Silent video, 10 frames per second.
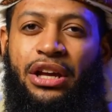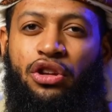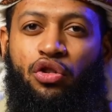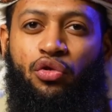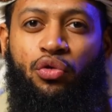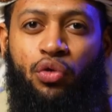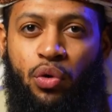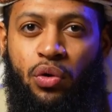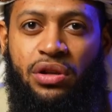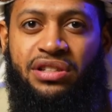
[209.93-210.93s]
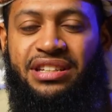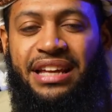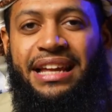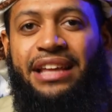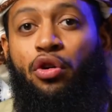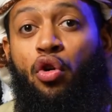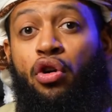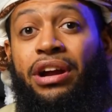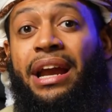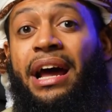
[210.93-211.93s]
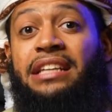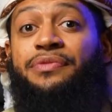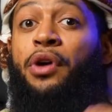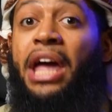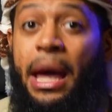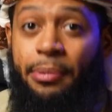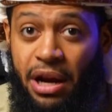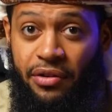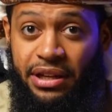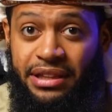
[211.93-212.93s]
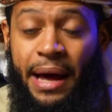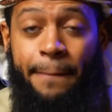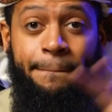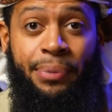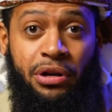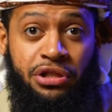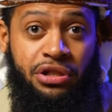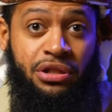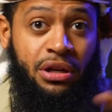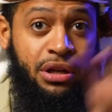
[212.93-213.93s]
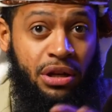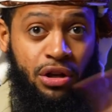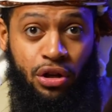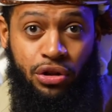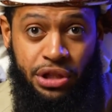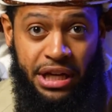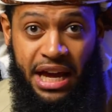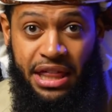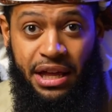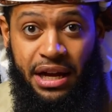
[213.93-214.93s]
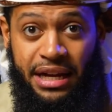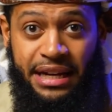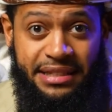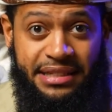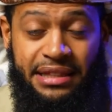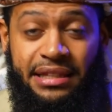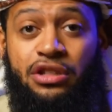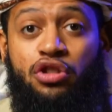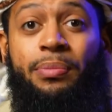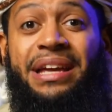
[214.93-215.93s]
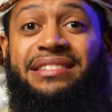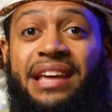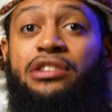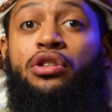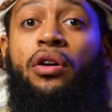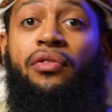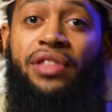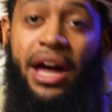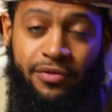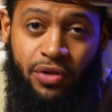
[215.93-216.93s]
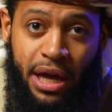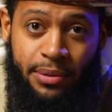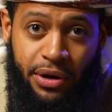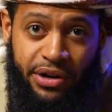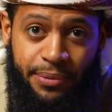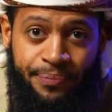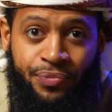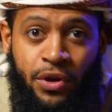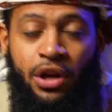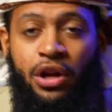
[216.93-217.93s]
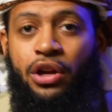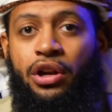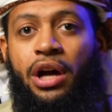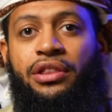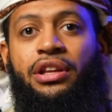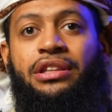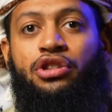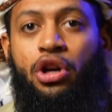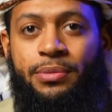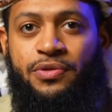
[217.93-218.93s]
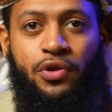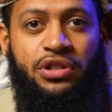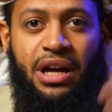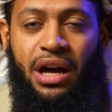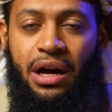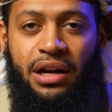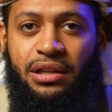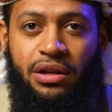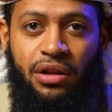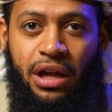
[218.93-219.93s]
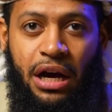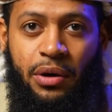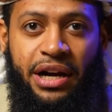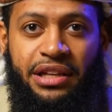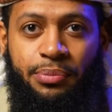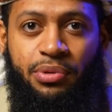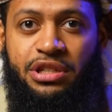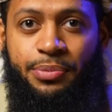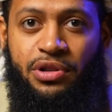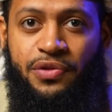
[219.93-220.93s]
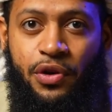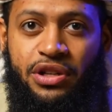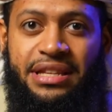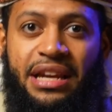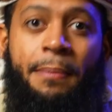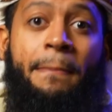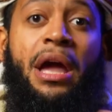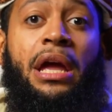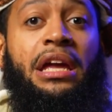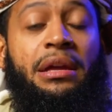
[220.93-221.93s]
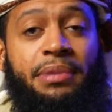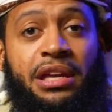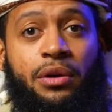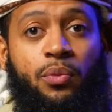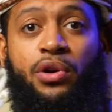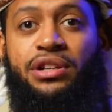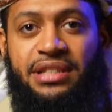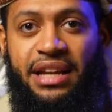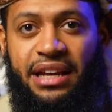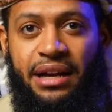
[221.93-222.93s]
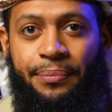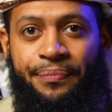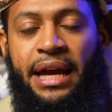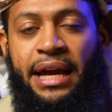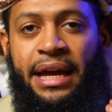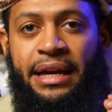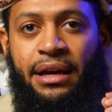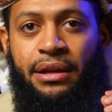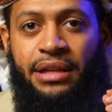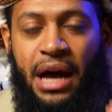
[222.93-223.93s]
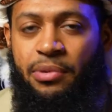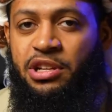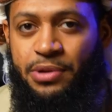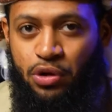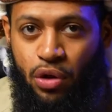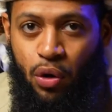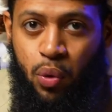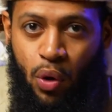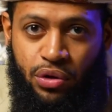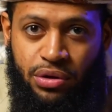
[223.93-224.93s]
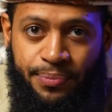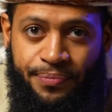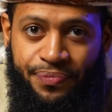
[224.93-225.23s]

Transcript: the rules that organize vocabulary, that puts together in a sentence to make sense of that vocabulary. Not the terms first, the qawaid, the principles first, then maybe words later. And that brings me to the quote